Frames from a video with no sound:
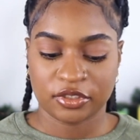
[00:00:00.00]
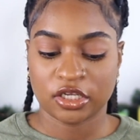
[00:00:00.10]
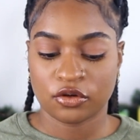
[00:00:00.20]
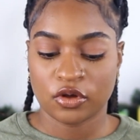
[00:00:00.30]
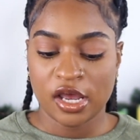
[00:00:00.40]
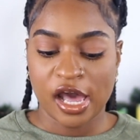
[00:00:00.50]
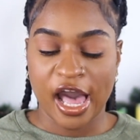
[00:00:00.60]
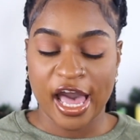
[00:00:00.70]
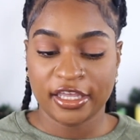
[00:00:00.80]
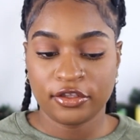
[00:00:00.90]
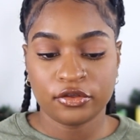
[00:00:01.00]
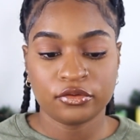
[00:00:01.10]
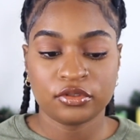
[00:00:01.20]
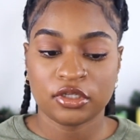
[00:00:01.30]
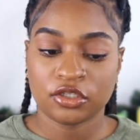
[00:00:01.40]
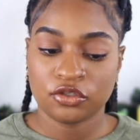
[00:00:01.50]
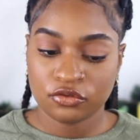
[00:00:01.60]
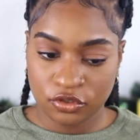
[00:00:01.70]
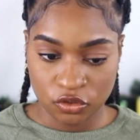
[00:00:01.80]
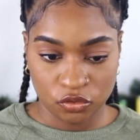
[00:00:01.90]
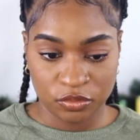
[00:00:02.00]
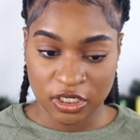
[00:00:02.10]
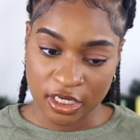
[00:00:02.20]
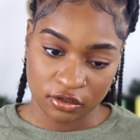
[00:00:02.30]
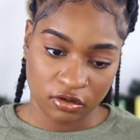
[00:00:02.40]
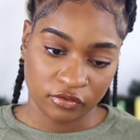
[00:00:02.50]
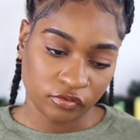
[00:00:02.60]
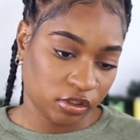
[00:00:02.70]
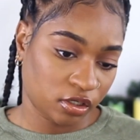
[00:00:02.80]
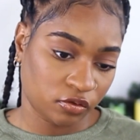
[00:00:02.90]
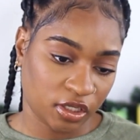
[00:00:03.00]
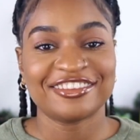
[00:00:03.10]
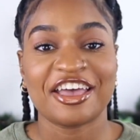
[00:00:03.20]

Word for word: so I use the YouTube channel of FreeCodeCamp.